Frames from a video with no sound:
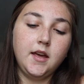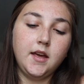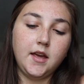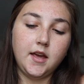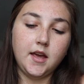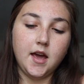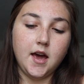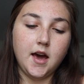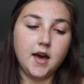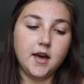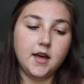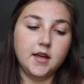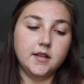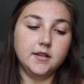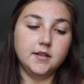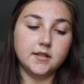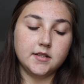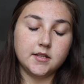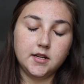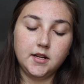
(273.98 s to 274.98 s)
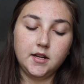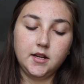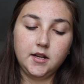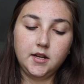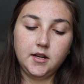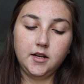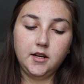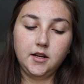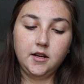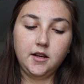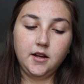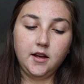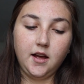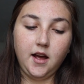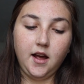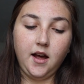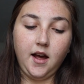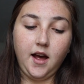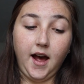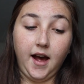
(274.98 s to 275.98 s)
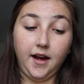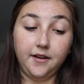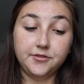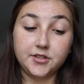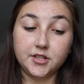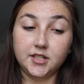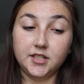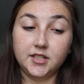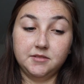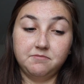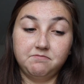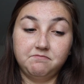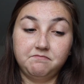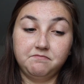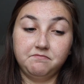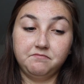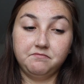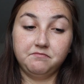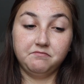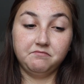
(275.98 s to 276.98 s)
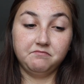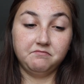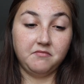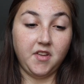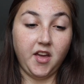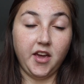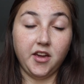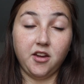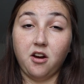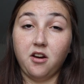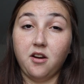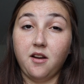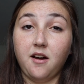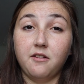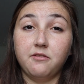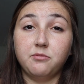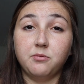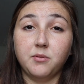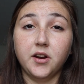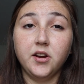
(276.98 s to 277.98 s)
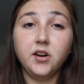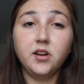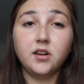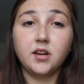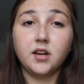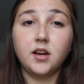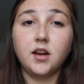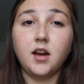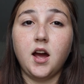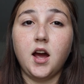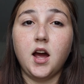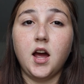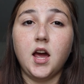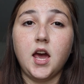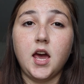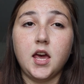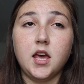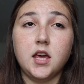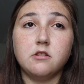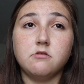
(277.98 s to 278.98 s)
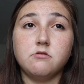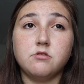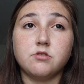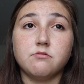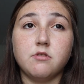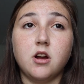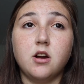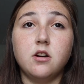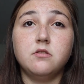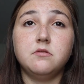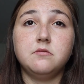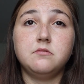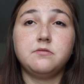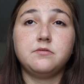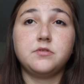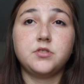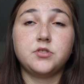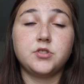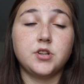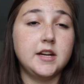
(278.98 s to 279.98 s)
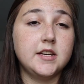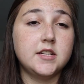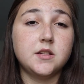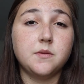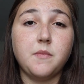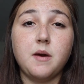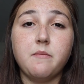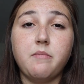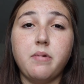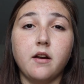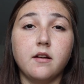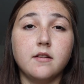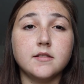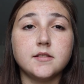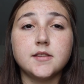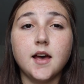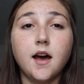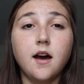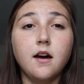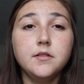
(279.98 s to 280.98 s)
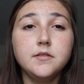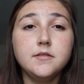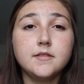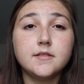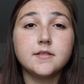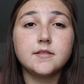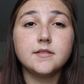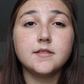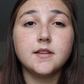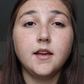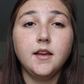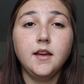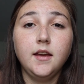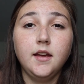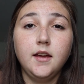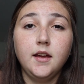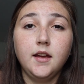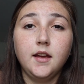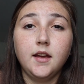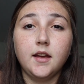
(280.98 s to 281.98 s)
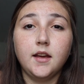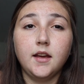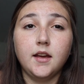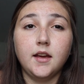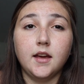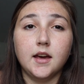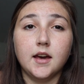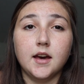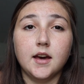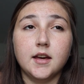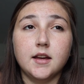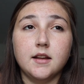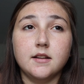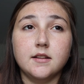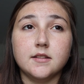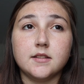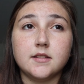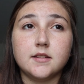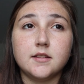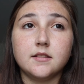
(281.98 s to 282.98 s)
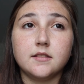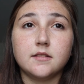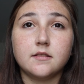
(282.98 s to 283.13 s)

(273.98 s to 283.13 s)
And after I got off work, I drove straight to my parents' house and